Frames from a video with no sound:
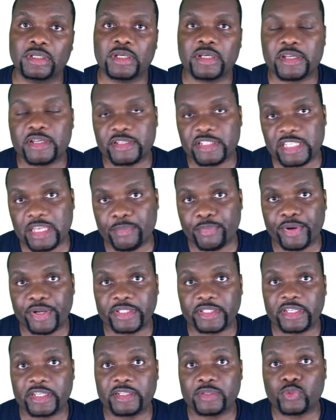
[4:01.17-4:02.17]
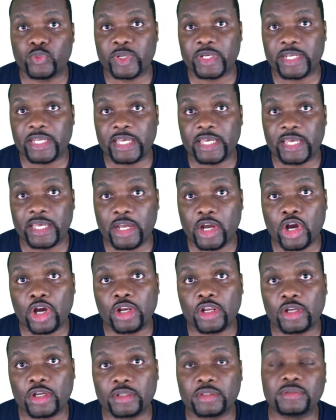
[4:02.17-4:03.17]
separated with a
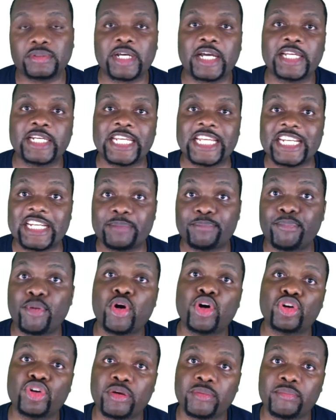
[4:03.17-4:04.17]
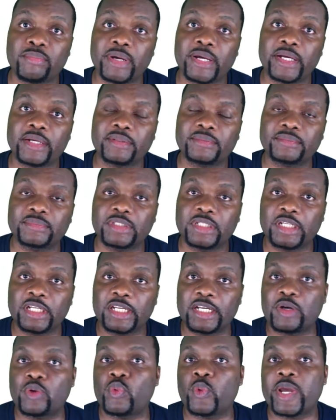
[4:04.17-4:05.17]
colon, and then the port number
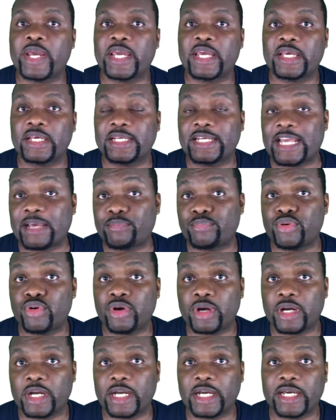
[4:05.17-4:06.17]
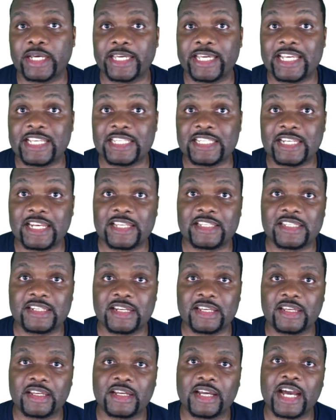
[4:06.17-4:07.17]
where that broker is
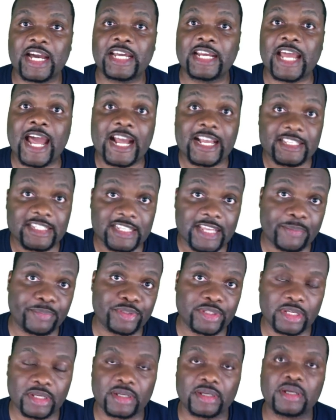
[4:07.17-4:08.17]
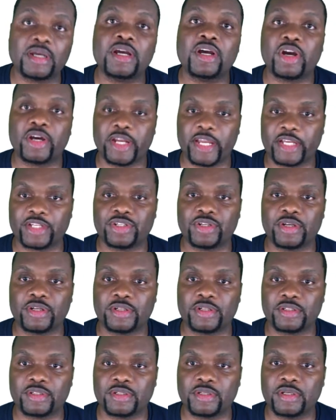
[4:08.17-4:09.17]
listening and accepting
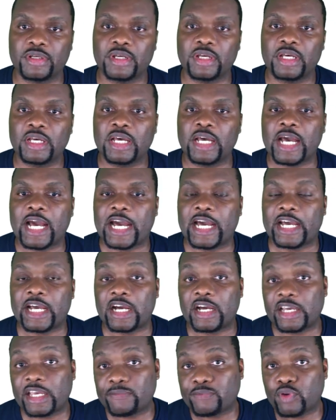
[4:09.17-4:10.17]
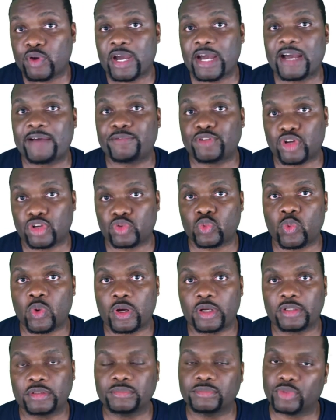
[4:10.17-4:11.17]
connections. If you have just
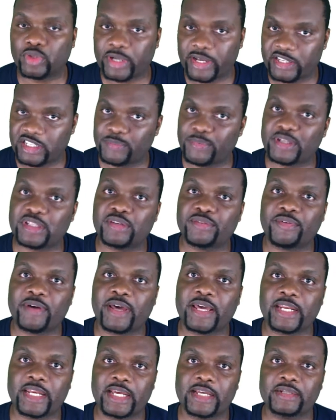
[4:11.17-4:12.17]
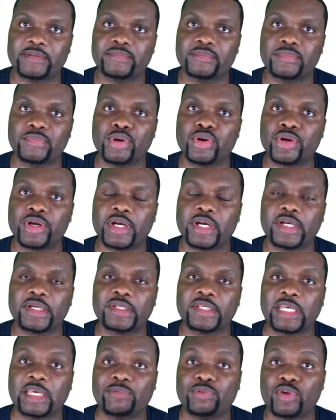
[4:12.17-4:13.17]
one, you can specify that broker.
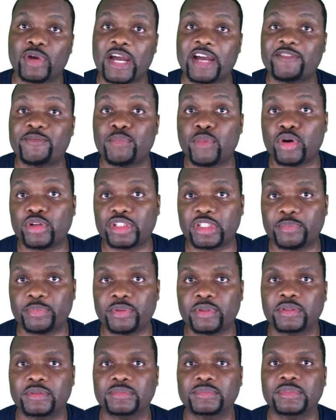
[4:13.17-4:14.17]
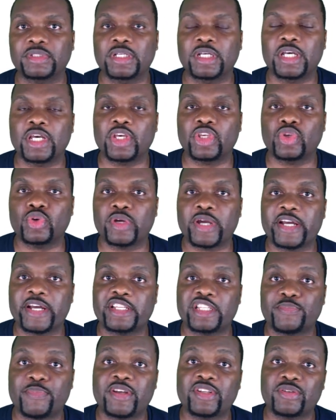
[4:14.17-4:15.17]
If you have multiple, you can
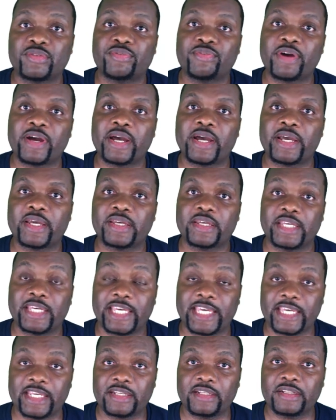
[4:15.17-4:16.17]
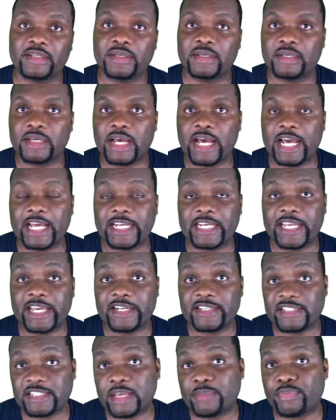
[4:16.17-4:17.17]
specify it and then
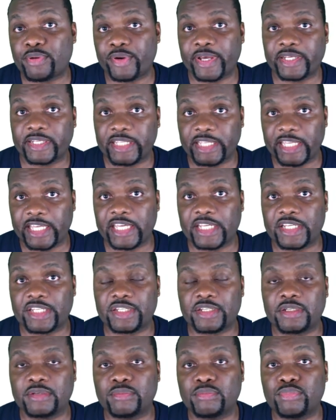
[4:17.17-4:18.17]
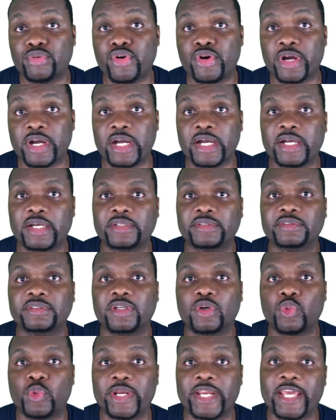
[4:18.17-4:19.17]
separate each broker
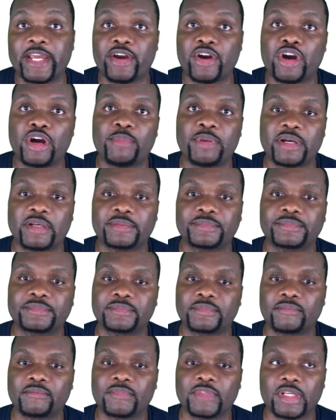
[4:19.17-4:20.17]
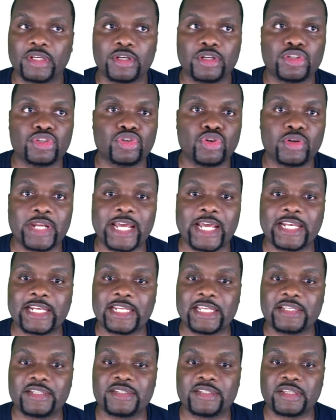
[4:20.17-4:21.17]
with a comma. So that
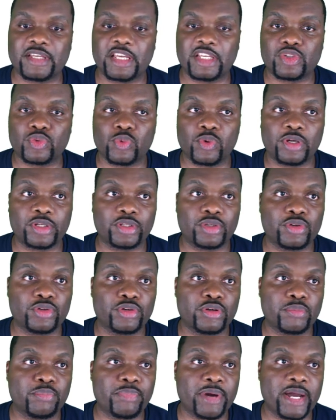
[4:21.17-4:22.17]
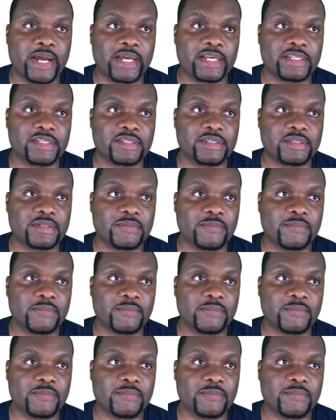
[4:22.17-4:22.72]
list is what you're going to pass